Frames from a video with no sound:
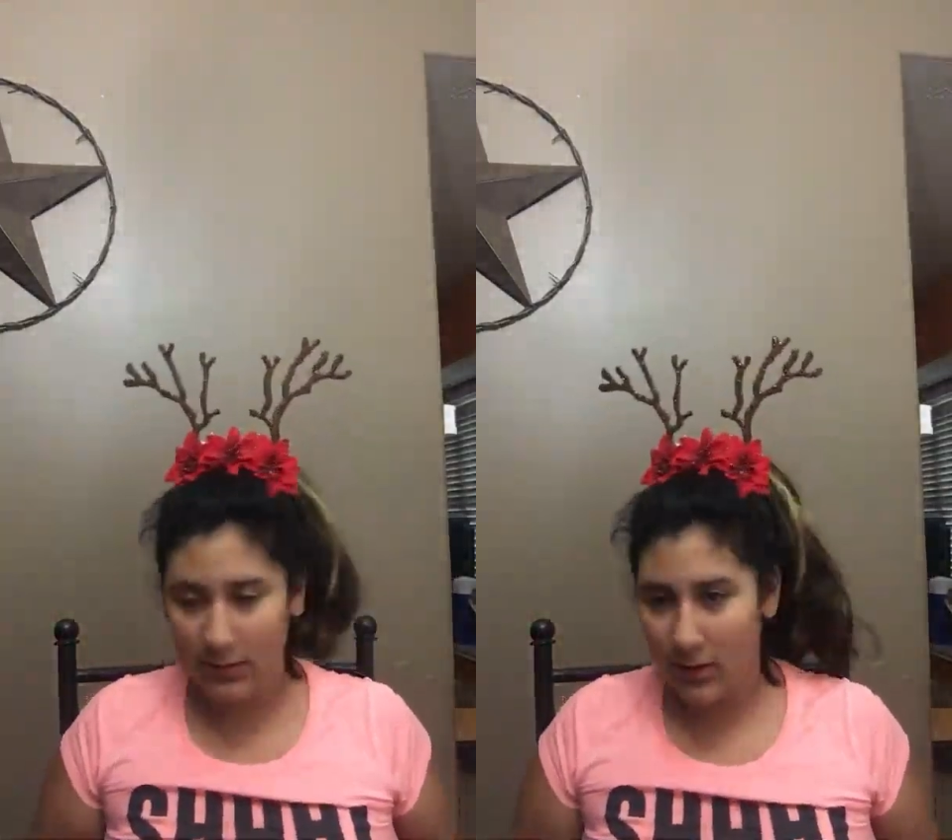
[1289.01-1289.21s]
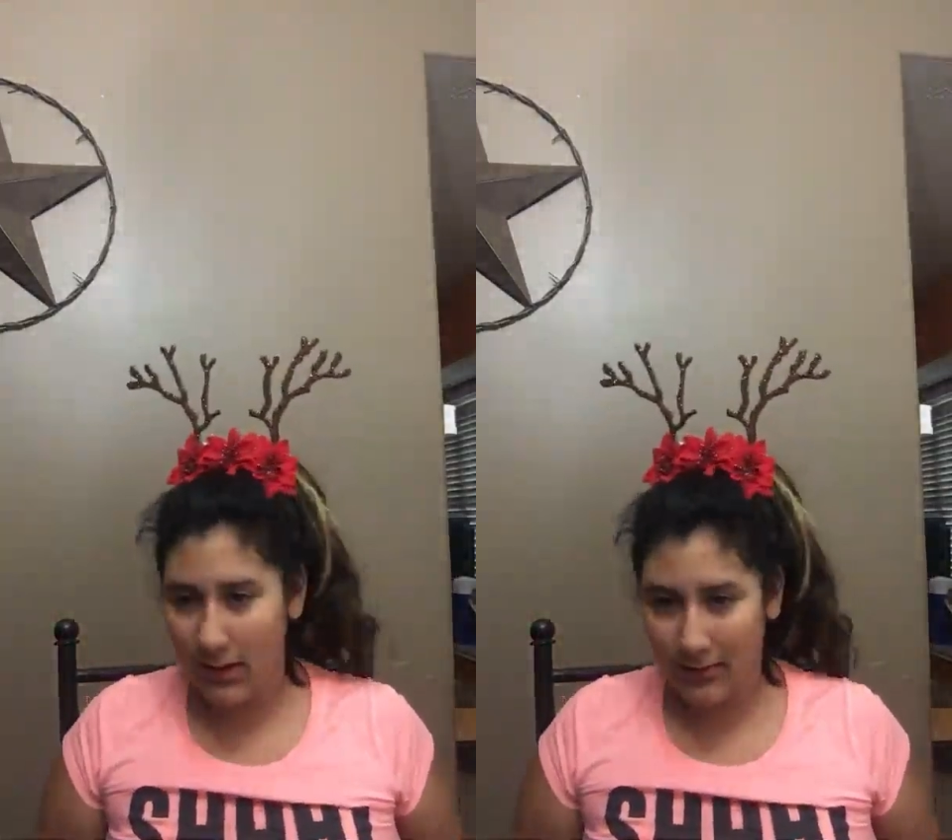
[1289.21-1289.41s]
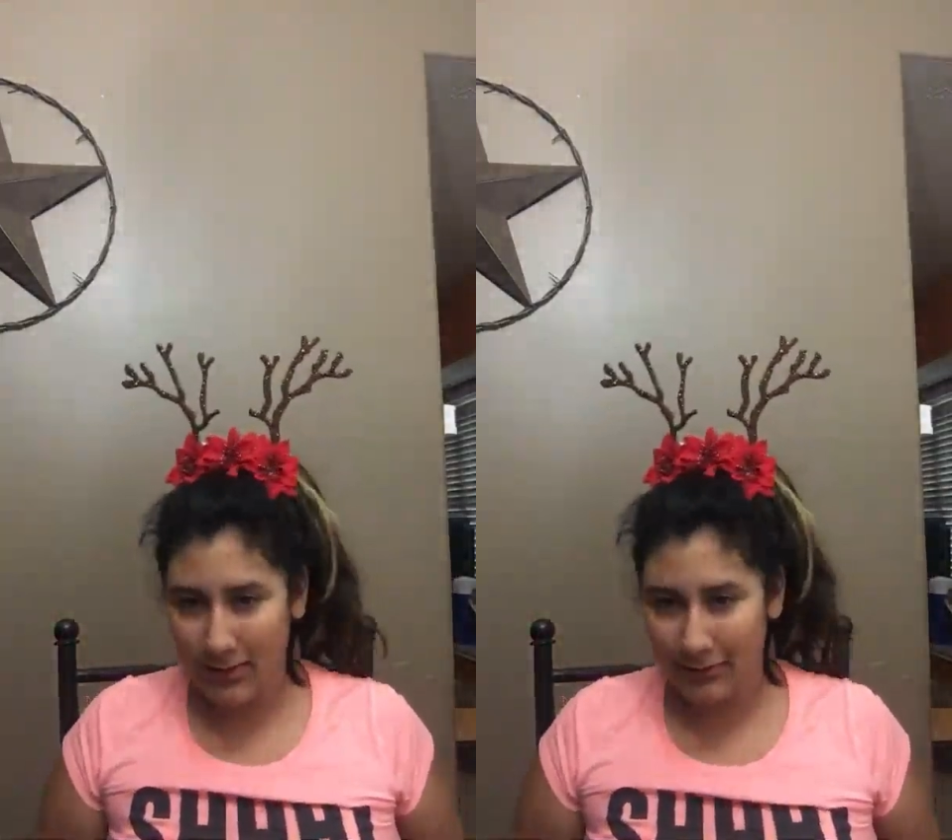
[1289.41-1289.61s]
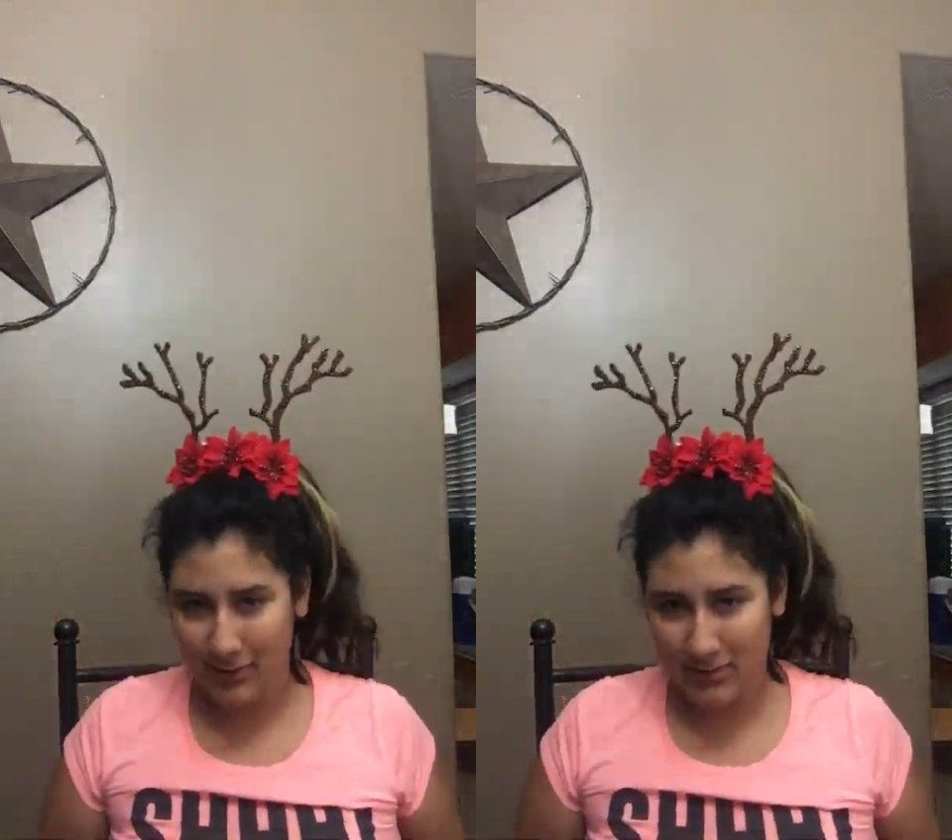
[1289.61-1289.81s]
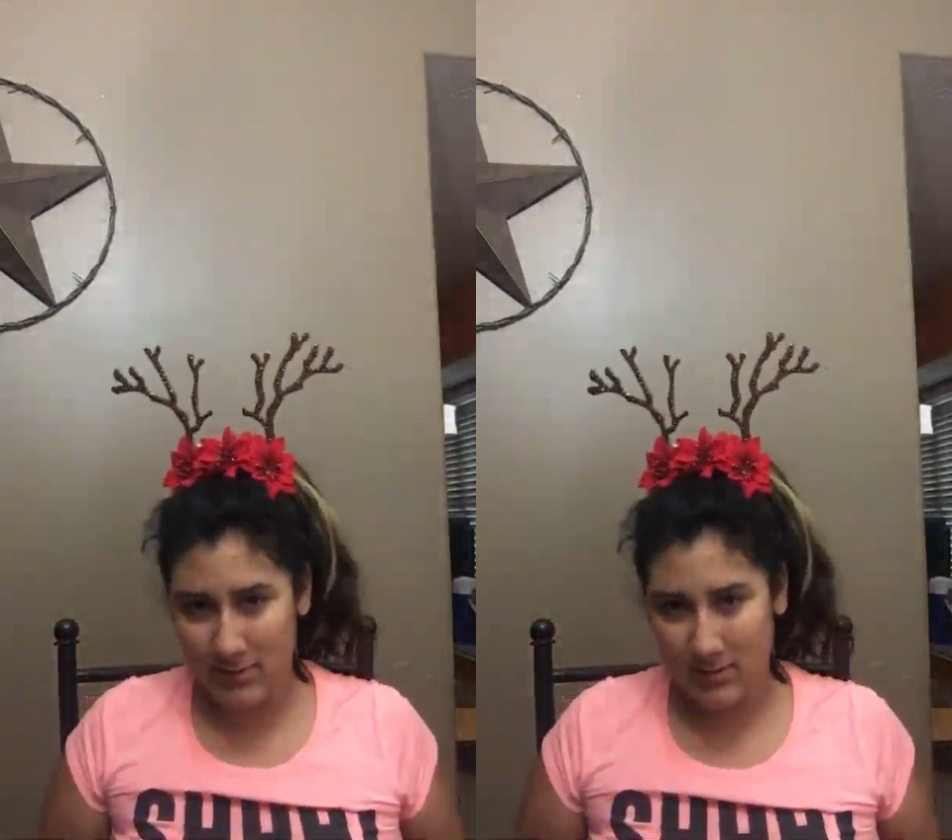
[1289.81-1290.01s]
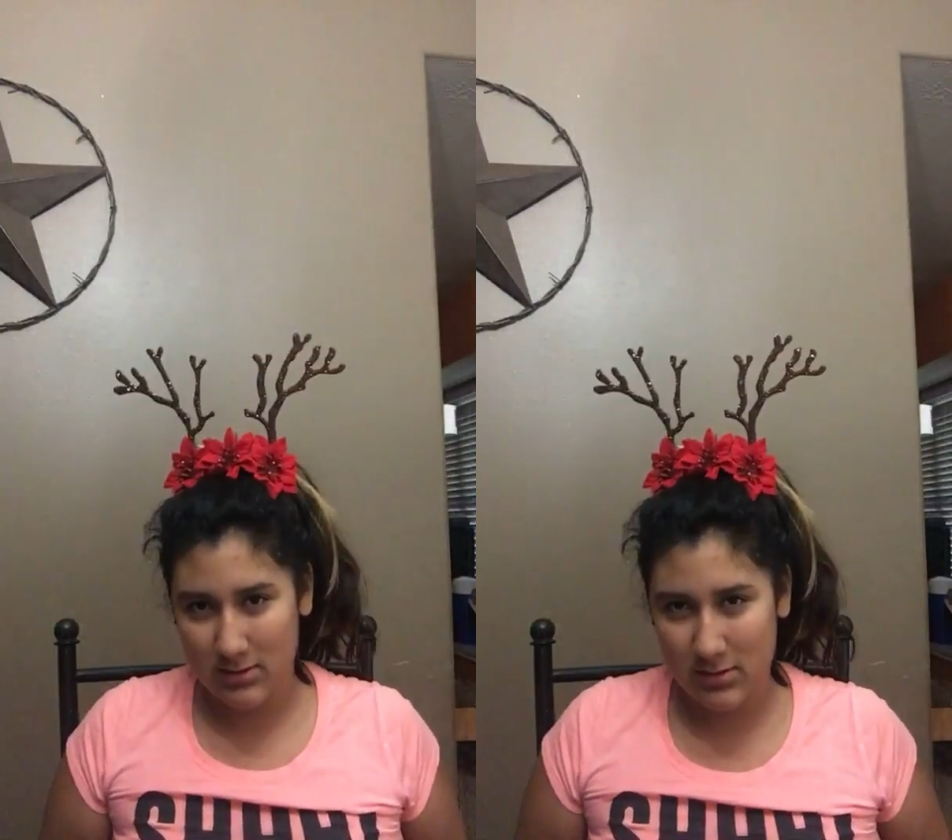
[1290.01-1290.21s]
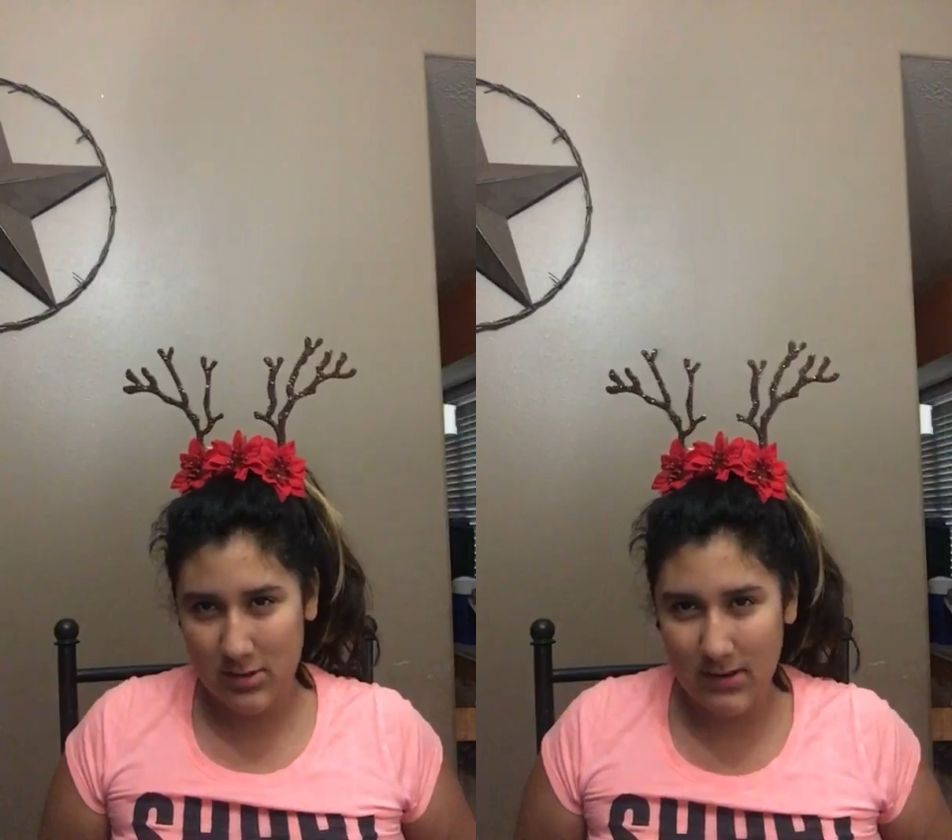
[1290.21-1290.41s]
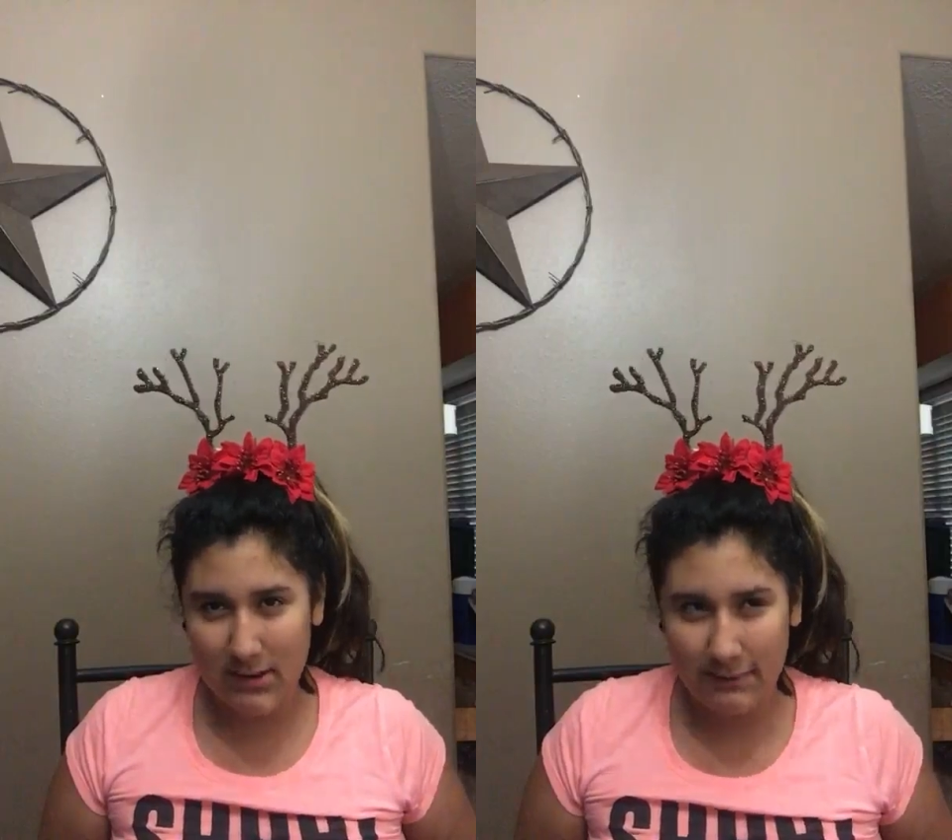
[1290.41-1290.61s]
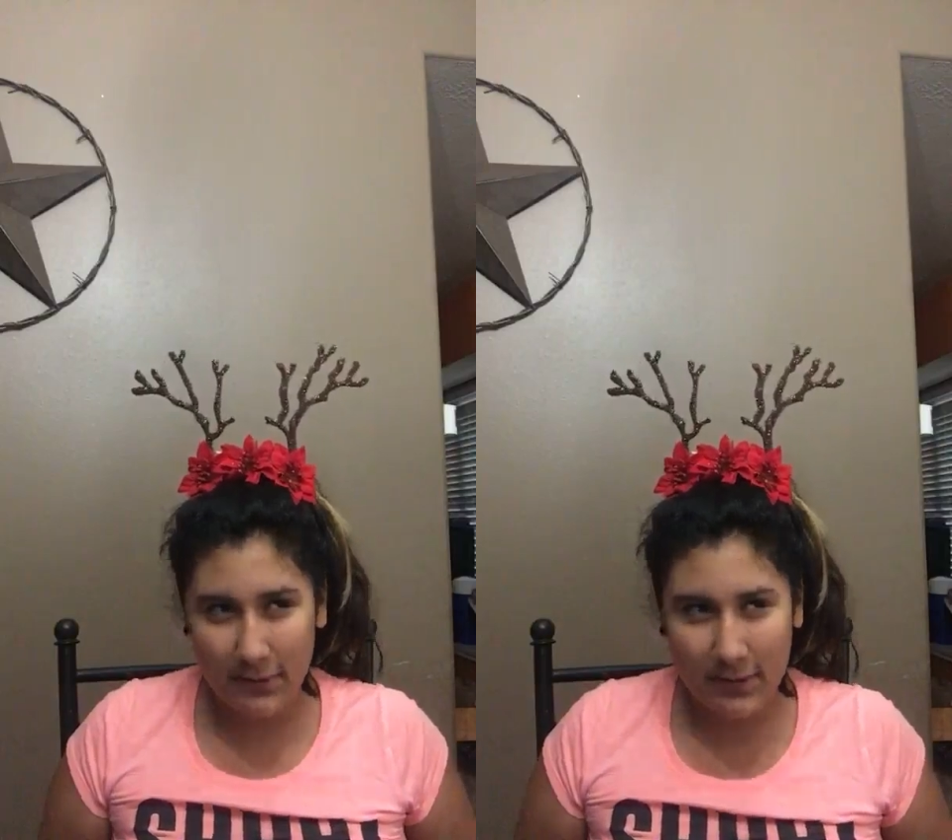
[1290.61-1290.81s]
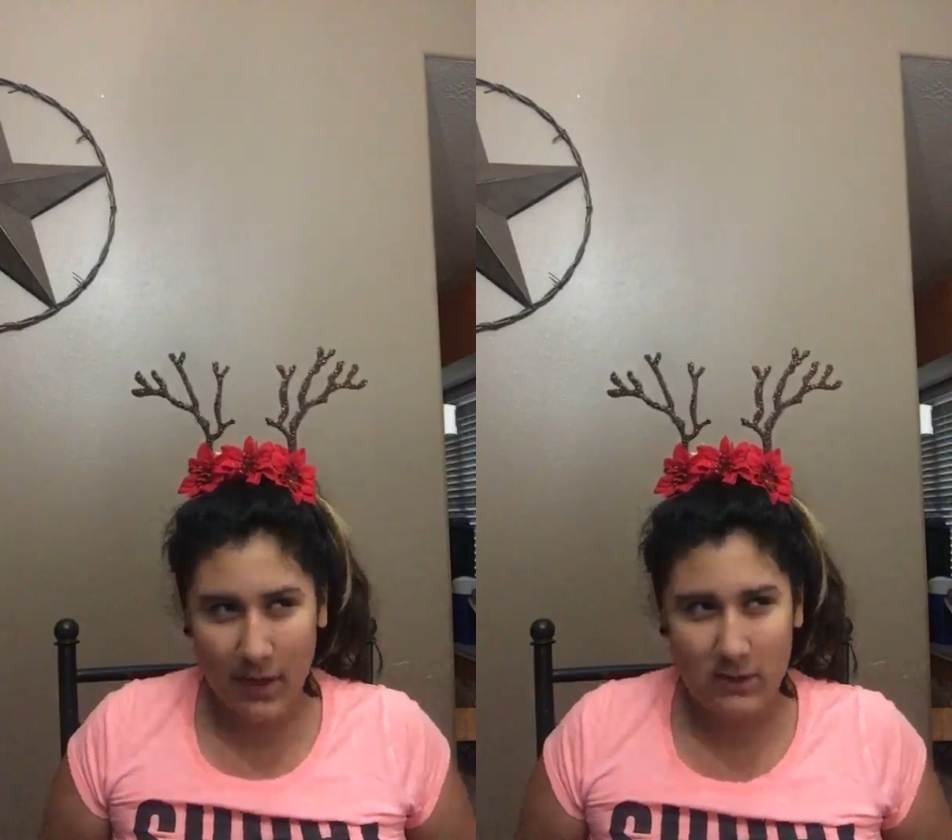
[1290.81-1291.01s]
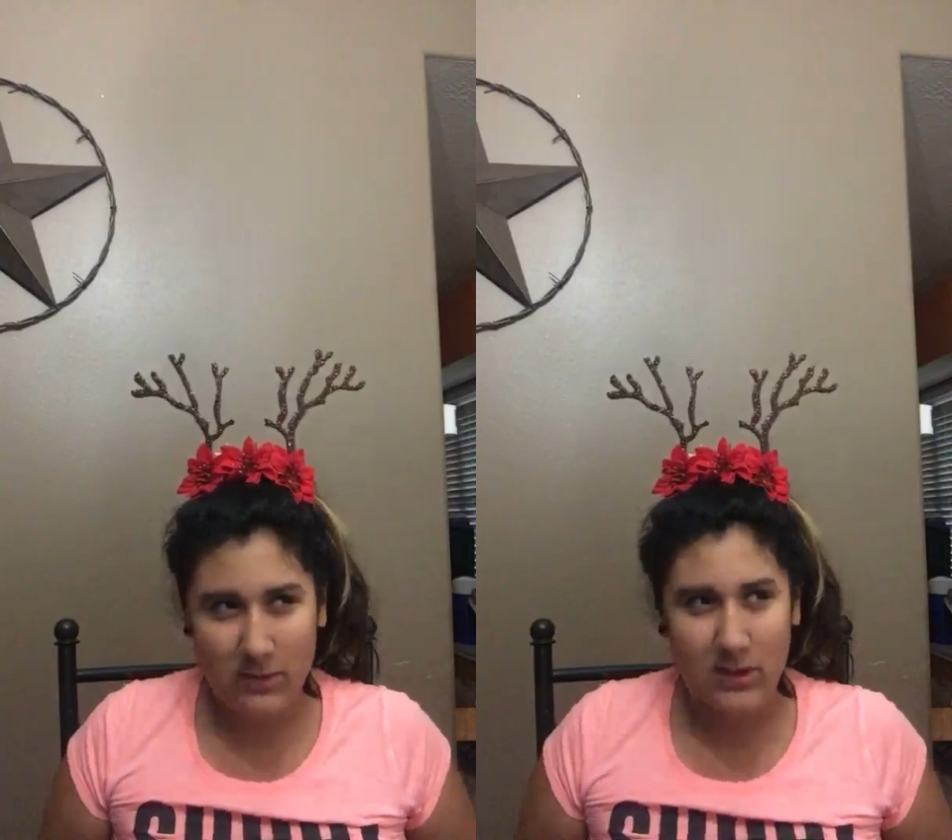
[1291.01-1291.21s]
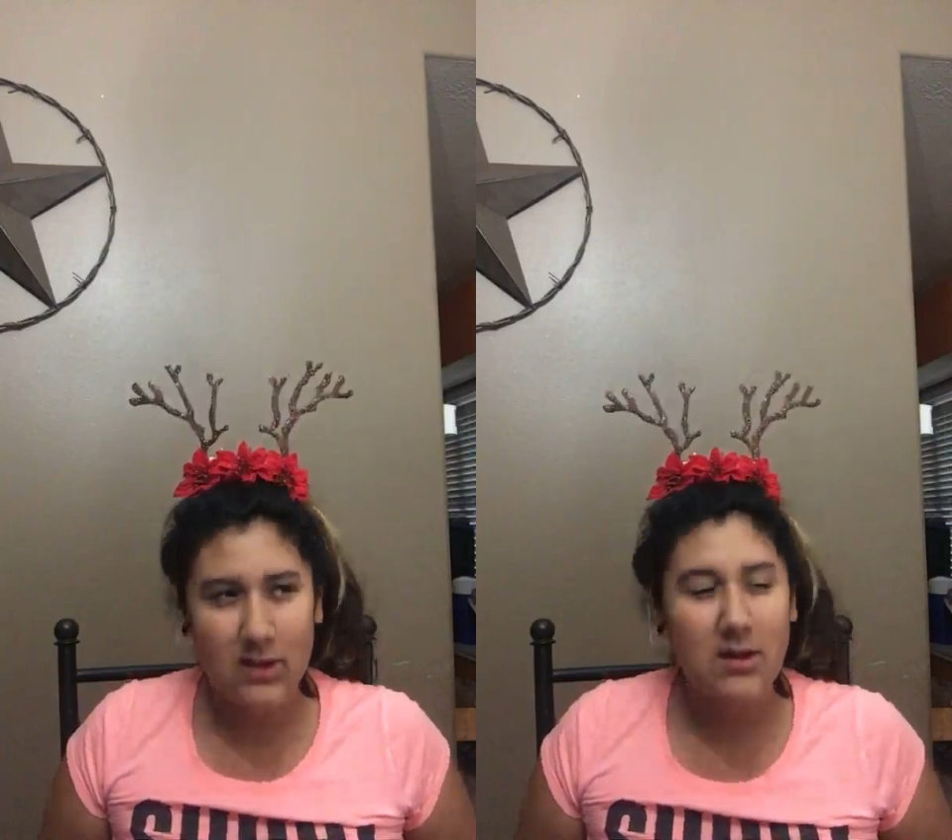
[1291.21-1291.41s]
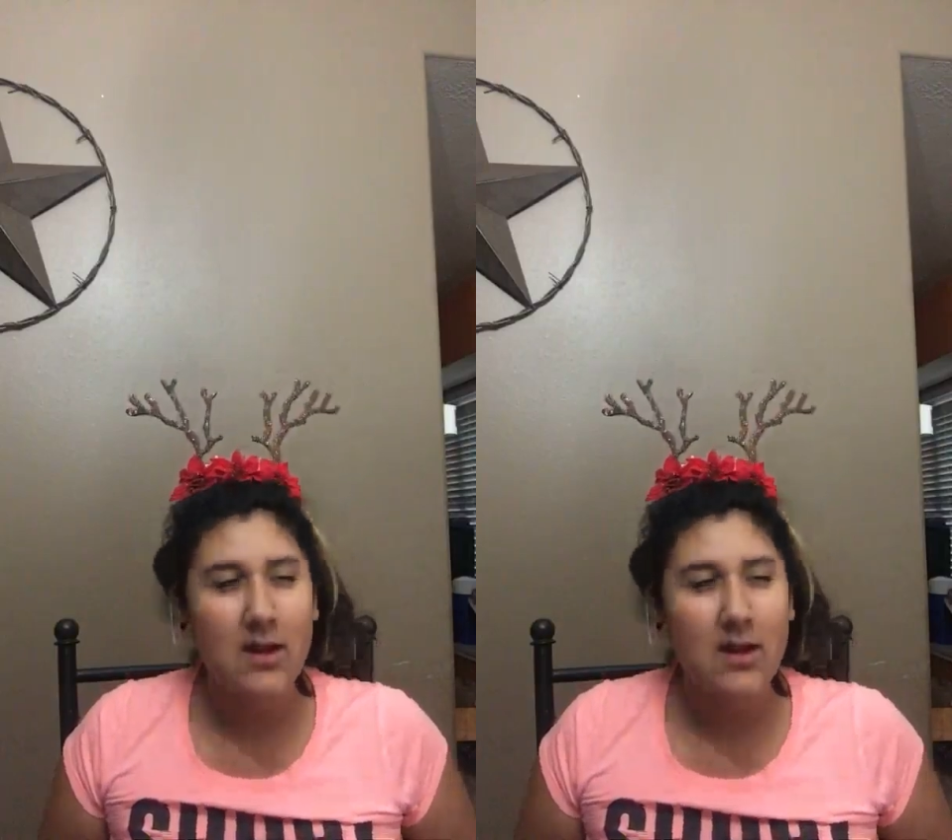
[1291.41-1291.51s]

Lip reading: "All I Want for Christmas Is You," and I feel like that's good.